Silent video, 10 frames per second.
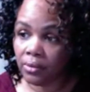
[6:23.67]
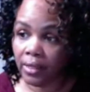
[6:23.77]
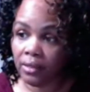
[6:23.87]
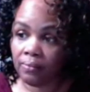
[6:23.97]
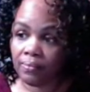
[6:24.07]

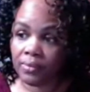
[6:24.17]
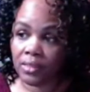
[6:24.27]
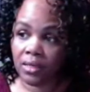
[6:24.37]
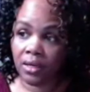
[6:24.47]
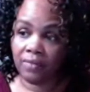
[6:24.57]
Okay?
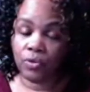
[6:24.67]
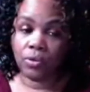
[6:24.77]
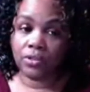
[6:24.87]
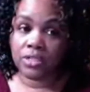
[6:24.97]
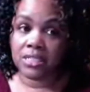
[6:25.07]
If
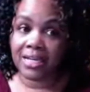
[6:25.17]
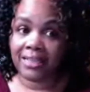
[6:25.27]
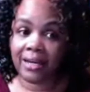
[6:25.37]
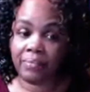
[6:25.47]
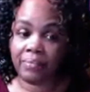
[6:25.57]
you
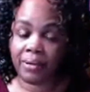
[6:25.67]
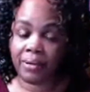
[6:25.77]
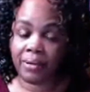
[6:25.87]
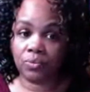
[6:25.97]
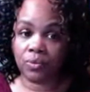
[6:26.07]
understand that,
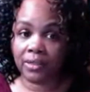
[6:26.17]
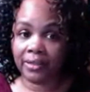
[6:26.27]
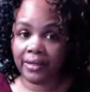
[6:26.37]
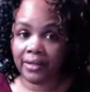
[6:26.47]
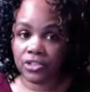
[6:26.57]
put a 1
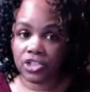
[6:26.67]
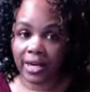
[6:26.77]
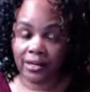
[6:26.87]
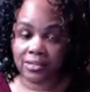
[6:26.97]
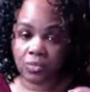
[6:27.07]
in the
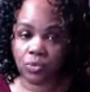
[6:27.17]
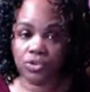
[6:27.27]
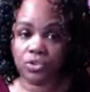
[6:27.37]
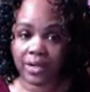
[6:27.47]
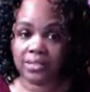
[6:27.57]
chat, because I
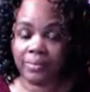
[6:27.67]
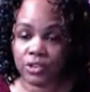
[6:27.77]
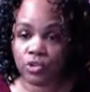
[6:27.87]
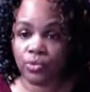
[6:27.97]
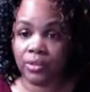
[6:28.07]
want you guys to
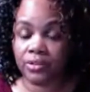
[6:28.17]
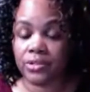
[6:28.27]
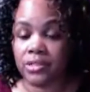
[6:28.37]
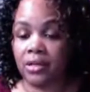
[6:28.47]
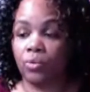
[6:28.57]
make sure you
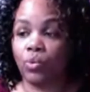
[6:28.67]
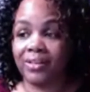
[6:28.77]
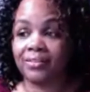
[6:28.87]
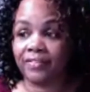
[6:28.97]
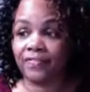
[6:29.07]
understand
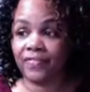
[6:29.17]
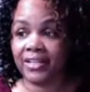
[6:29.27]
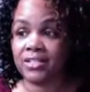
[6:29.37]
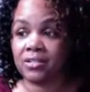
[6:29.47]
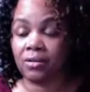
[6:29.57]
what the
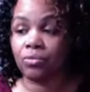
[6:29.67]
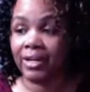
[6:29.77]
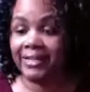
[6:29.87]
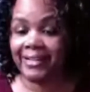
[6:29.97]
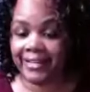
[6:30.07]
fixed
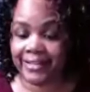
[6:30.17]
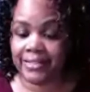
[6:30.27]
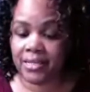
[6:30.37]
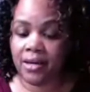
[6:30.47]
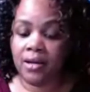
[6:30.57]
rate
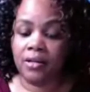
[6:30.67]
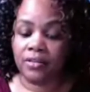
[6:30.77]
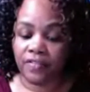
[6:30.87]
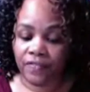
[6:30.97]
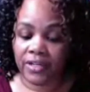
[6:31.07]
is.
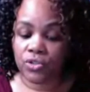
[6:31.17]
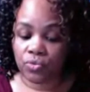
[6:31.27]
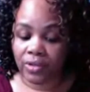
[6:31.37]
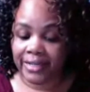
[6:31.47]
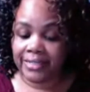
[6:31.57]
The fixed
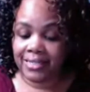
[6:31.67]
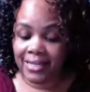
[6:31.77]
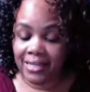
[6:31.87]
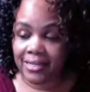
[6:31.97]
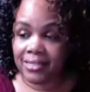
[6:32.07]
rate
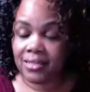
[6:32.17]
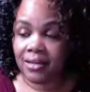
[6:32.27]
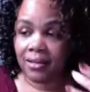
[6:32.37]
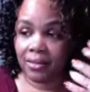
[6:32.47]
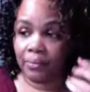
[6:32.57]
is
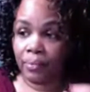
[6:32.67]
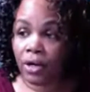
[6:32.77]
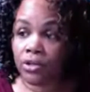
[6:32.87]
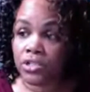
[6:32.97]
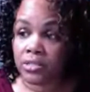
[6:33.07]
the
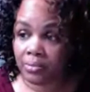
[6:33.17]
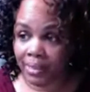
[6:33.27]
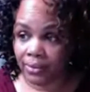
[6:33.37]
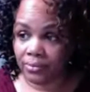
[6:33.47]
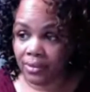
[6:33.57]
purchase
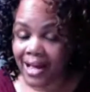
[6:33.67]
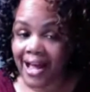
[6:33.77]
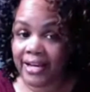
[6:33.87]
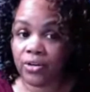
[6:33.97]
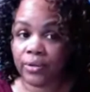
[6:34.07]
amount.
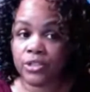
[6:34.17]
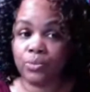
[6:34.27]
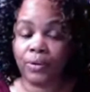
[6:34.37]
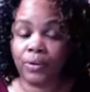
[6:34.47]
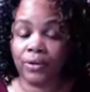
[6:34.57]
I agree
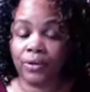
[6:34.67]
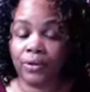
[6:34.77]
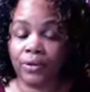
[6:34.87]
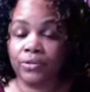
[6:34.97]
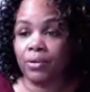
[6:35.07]
to purchase
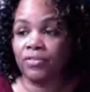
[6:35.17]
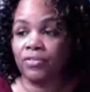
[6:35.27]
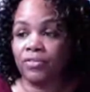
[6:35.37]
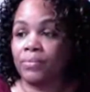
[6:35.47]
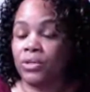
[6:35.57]
this property
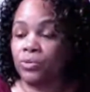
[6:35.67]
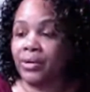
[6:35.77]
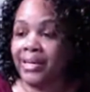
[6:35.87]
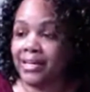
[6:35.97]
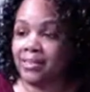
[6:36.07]
from
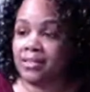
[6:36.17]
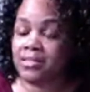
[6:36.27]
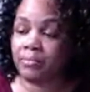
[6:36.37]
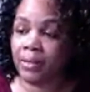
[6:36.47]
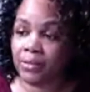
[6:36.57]
you in
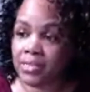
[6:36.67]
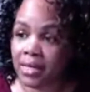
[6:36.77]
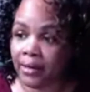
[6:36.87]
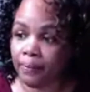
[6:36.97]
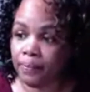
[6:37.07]
this amount of
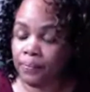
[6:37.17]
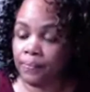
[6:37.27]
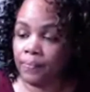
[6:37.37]
time.